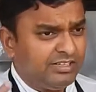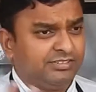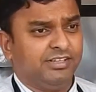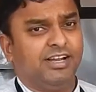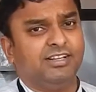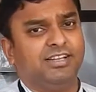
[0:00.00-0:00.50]

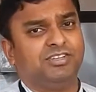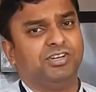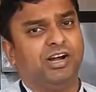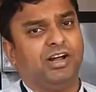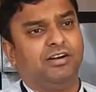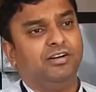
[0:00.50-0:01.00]
So I get the
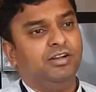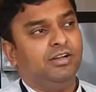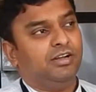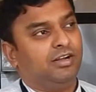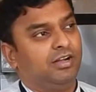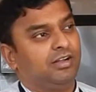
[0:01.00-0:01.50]
char
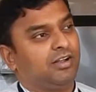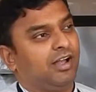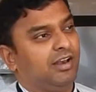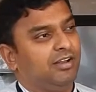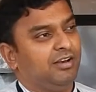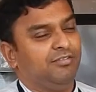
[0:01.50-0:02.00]

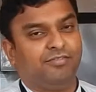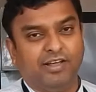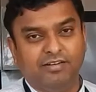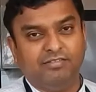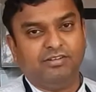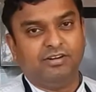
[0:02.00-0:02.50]
color and
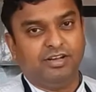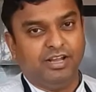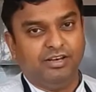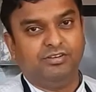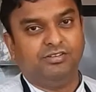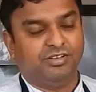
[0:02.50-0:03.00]
flavor
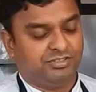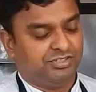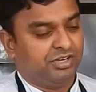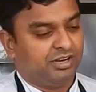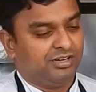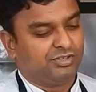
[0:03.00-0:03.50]
into this
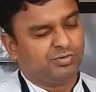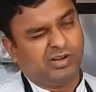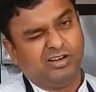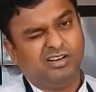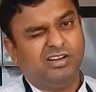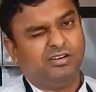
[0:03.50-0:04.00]
chicken as
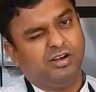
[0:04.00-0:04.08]
well.